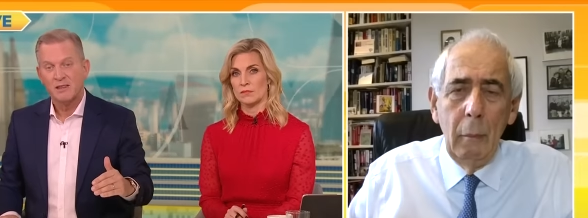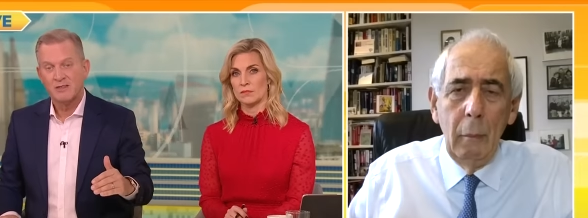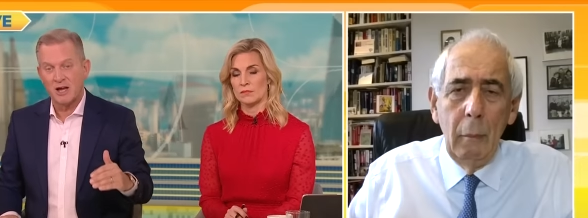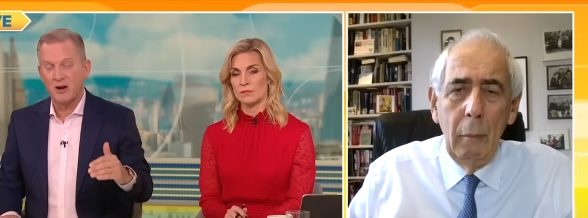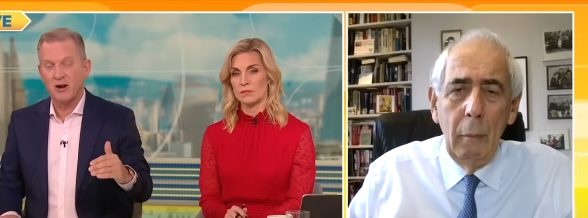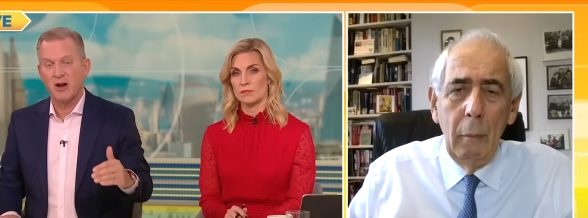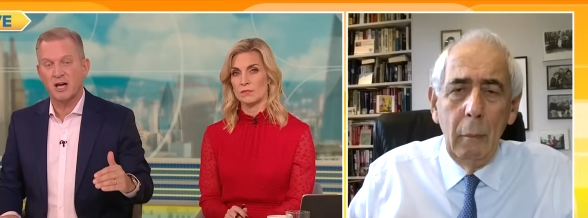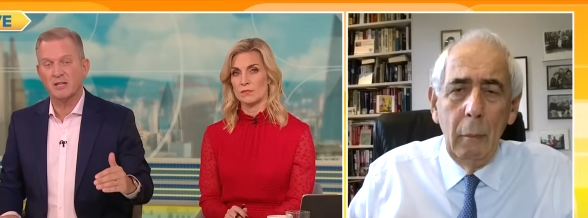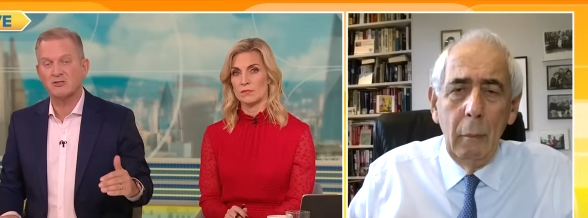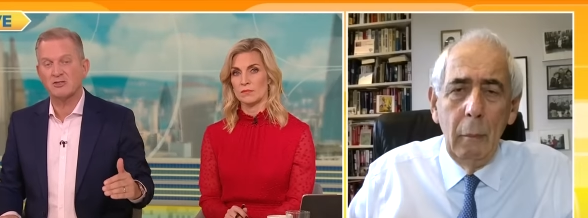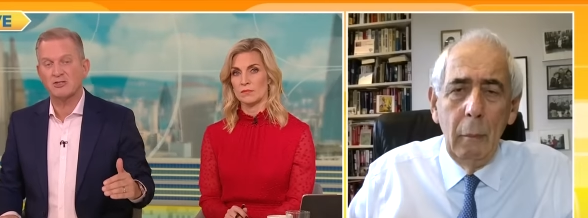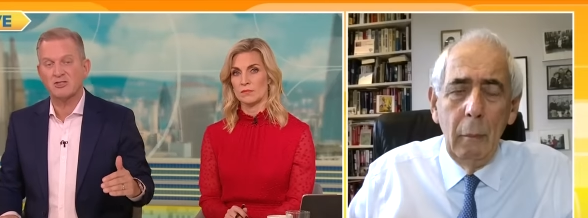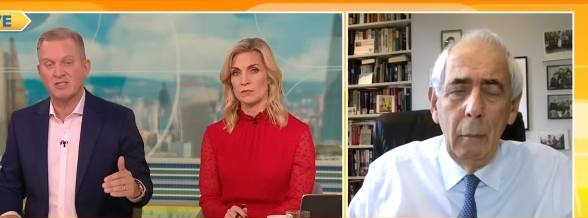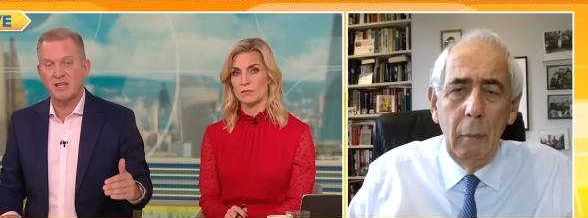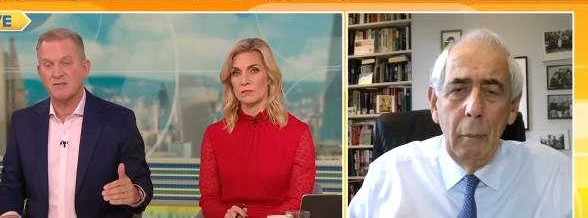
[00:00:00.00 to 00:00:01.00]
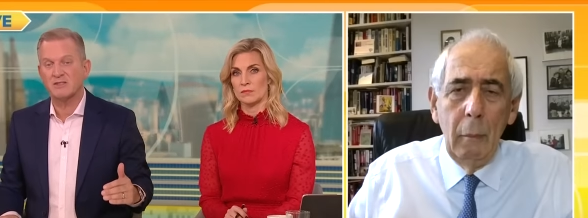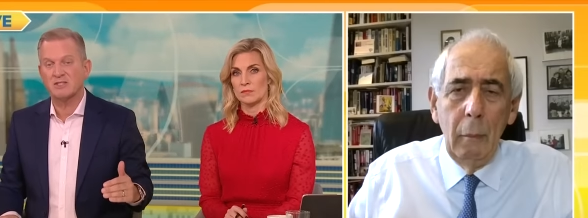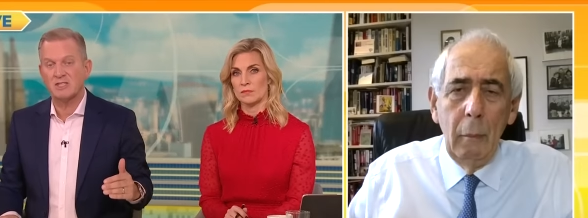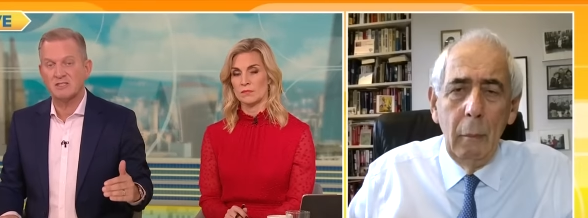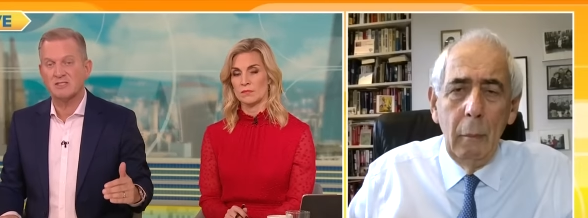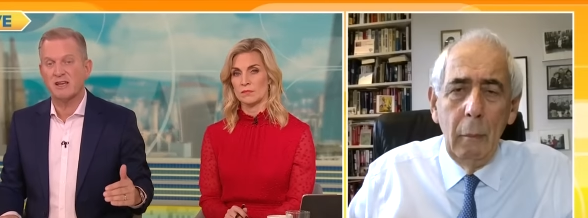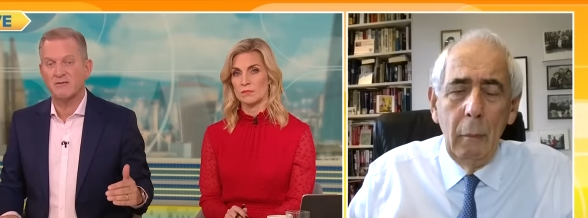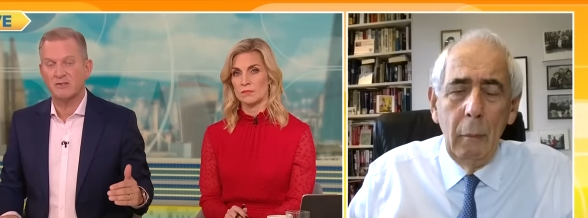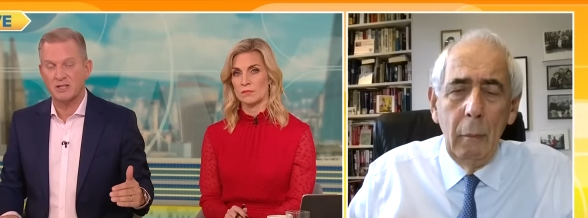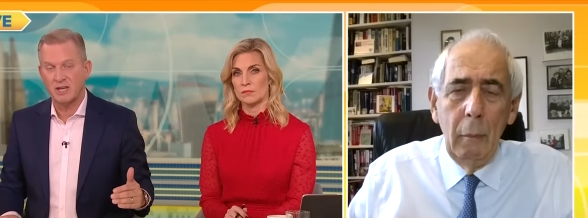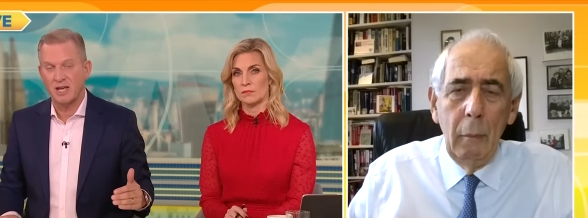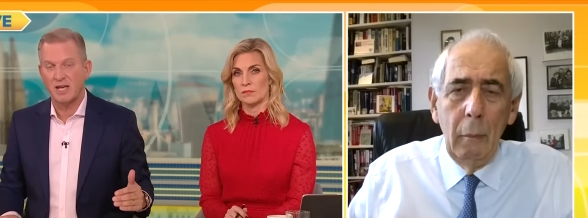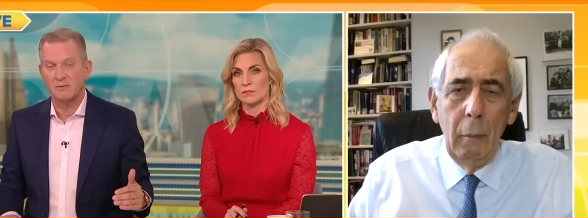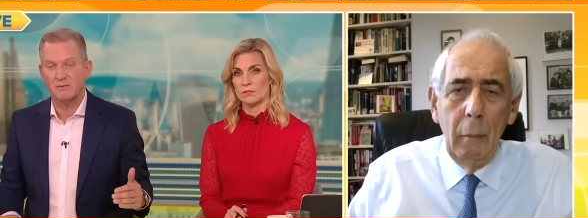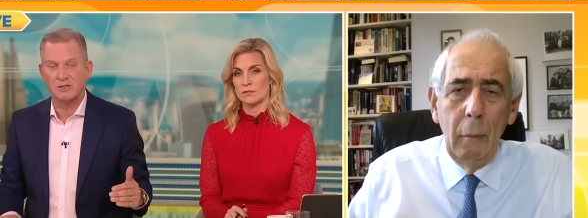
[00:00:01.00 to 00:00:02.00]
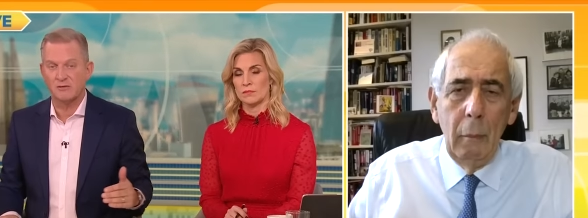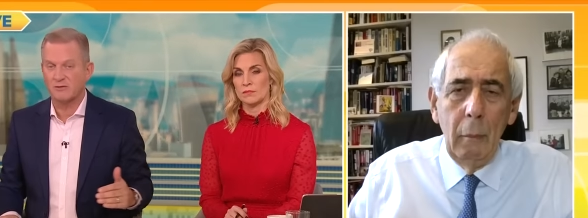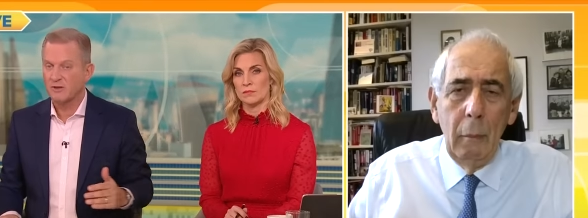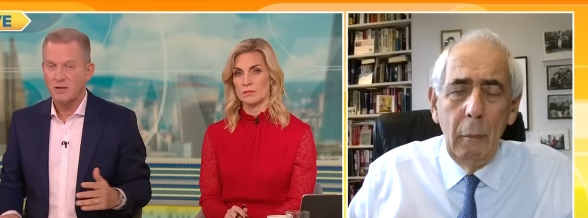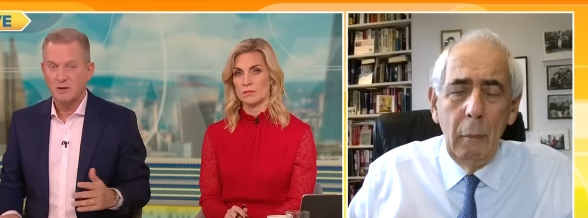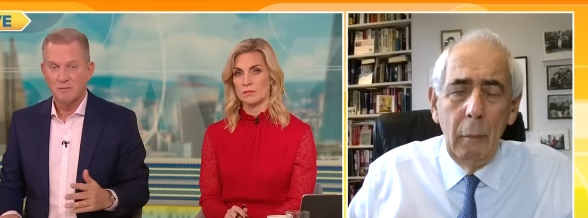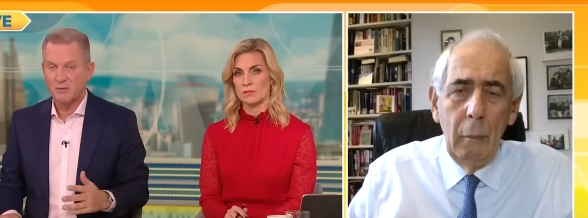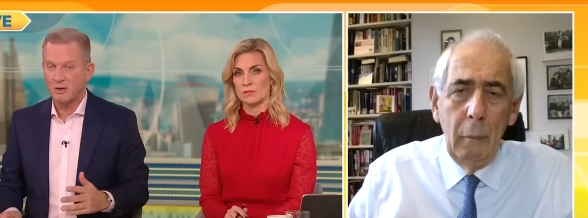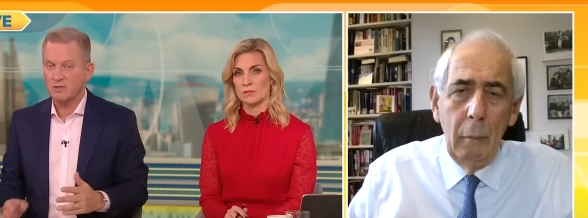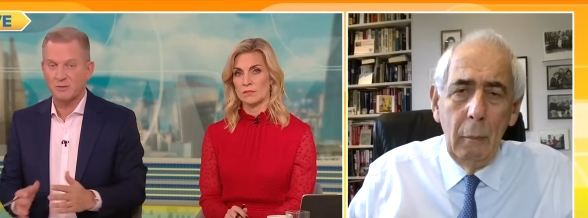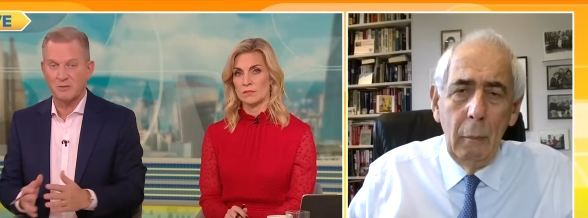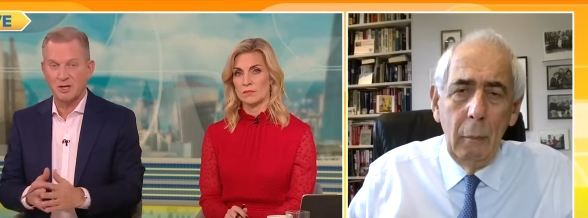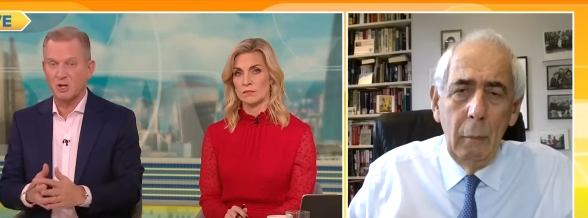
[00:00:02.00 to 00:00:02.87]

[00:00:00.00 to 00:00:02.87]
Speaker 1: there are 177 names of possibly,